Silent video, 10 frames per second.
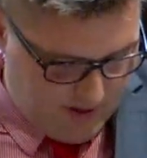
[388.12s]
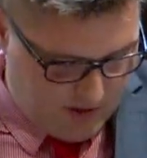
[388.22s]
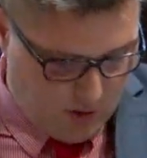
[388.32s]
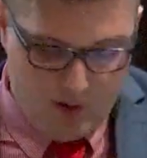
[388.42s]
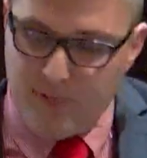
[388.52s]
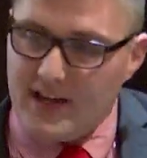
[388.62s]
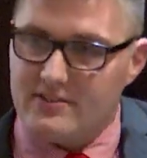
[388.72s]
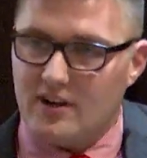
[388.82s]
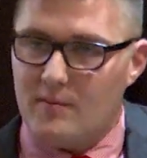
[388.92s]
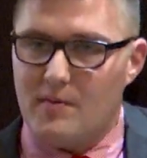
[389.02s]
Torian
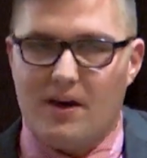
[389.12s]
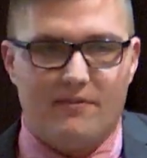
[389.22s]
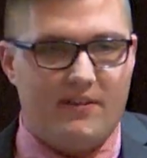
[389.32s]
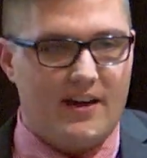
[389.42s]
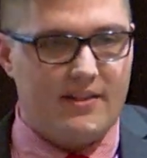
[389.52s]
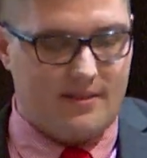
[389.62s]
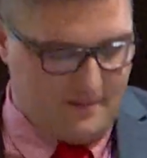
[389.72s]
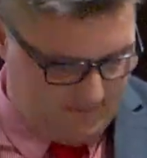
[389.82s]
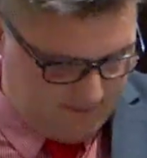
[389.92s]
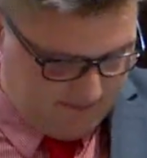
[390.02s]
Pace taught me about
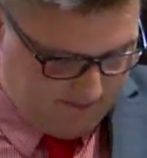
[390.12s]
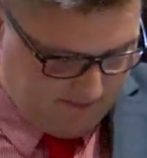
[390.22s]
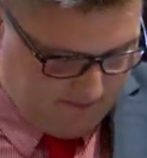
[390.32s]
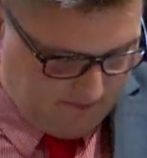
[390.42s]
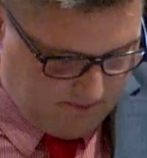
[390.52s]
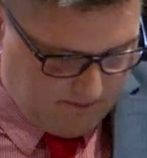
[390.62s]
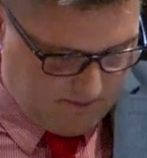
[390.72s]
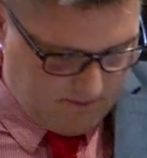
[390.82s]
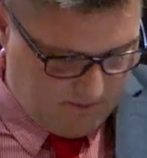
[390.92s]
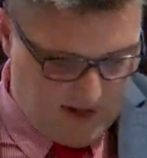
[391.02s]
faith.
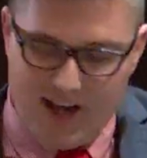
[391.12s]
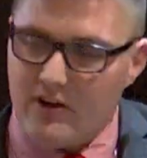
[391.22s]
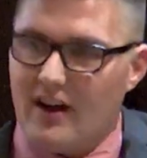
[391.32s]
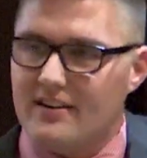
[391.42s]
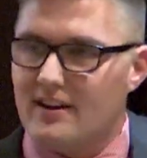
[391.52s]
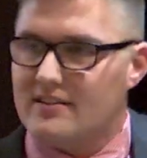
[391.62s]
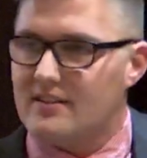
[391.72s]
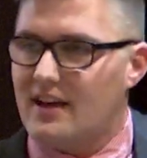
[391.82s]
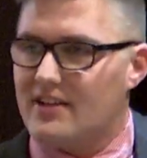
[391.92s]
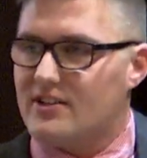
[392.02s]
Guy who got
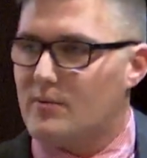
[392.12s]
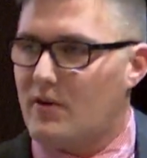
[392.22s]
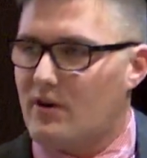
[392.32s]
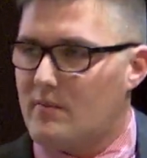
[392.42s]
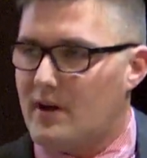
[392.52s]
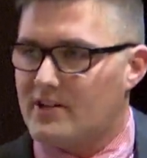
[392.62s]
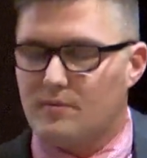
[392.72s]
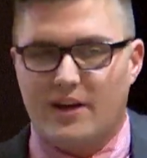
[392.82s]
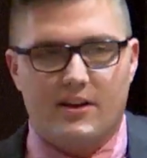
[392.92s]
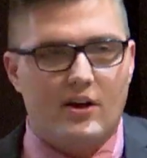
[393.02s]
inducted last year, my running back,
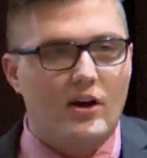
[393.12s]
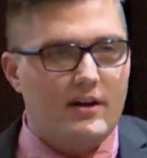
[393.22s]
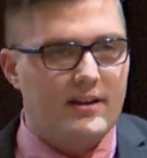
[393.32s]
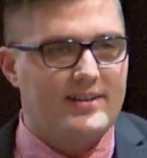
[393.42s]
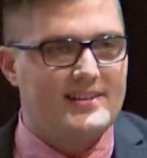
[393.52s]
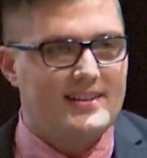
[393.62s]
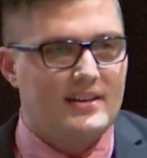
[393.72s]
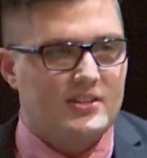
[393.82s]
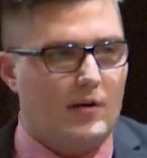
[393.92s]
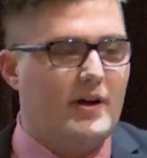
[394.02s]
Jermaine Cook,
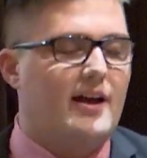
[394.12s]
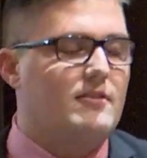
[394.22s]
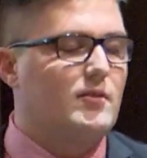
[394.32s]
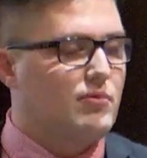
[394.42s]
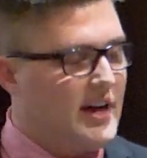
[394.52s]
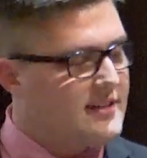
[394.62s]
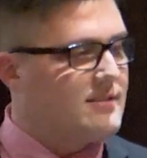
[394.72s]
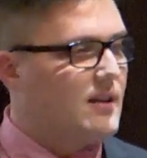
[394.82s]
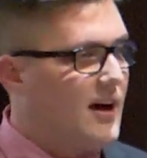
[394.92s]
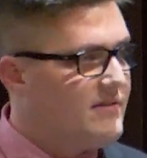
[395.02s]
taught me how to embrace
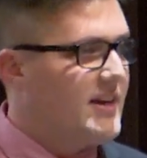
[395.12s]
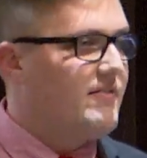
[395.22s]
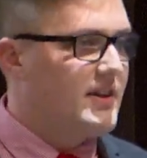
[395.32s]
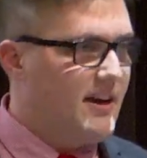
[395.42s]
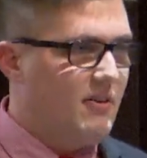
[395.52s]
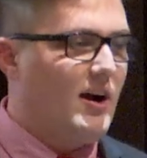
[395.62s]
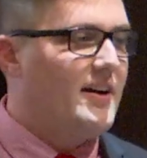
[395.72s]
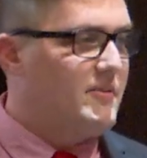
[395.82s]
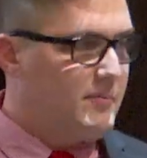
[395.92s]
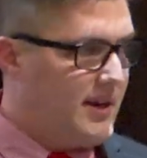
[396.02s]
and love the everyday
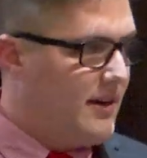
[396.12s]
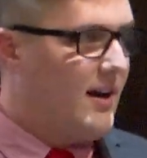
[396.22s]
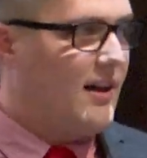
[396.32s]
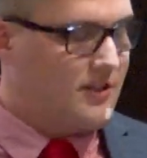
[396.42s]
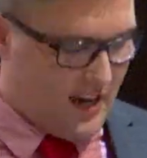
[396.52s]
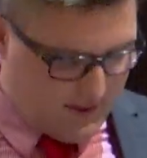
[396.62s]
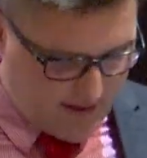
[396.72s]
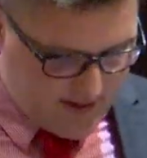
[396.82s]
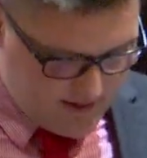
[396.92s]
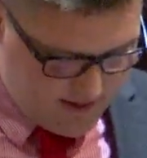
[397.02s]
grind of being a college
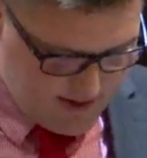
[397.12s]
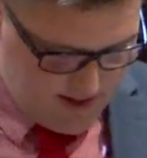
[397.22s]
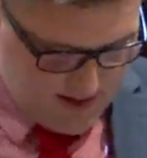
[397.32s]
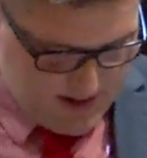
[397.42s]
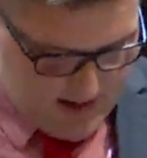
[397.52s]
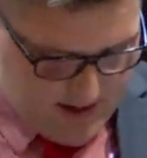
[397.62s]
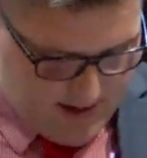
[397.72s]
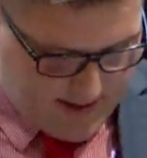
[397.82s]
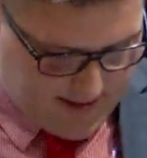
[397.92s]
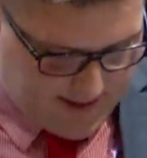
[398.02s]
athlete.
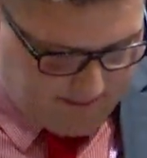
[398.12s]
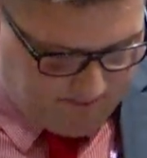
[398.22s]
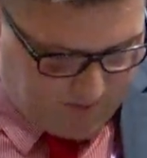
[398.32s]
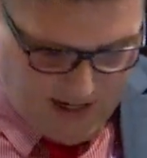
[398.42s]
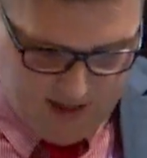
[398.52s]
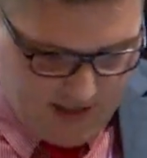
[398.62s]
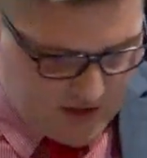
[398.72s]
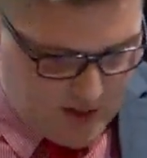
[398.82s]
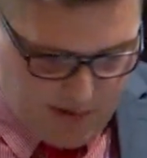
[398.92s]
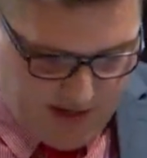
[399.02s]
Guys like
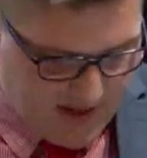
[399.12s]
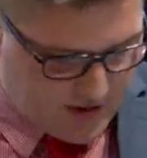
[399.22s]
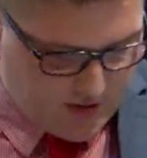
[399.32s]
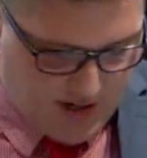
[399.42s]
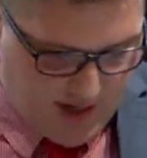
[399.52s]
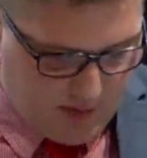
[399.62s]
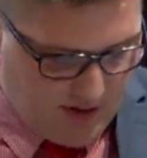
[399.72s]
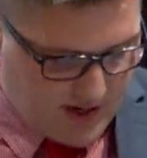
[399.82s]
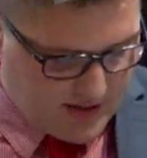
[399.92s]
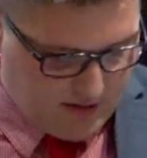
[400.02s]
Jim Kinnick, Jelani
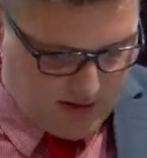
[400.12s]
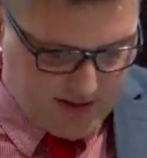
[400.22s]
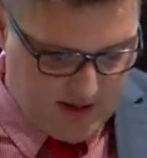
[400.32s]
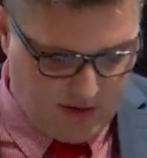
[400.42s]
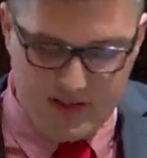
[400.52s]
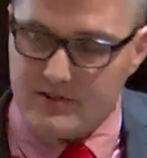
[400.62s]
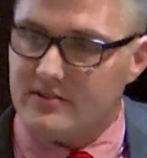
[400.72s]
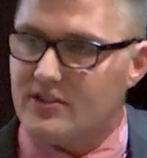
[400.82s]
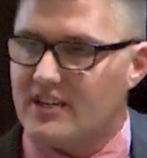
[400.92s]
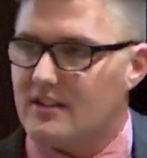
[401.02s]
Barasa, Chris Elkins,
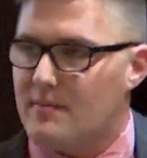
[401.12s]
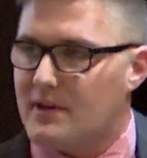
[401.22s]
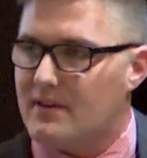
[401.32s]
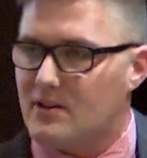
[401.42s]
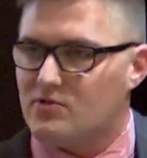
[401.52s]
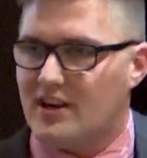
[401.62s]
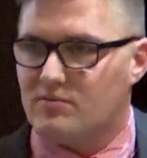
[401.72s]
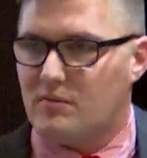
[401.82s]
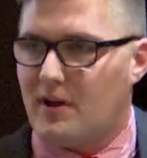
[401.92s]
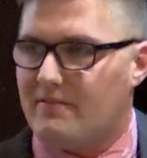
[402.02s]
Chase Lemke, those
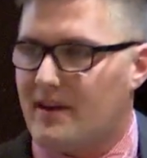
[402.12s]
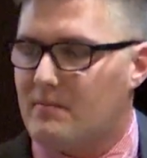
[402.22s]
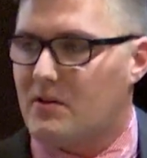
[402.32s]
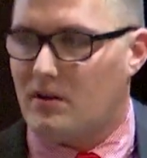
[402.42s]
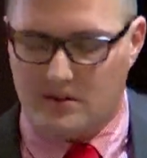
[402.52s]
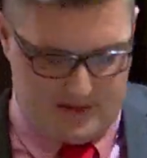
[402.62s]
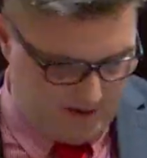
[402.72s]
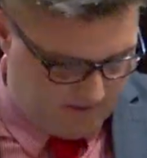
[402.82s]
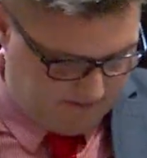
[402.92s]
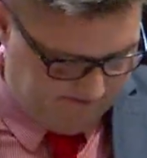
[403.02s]
guys were my family while I was here.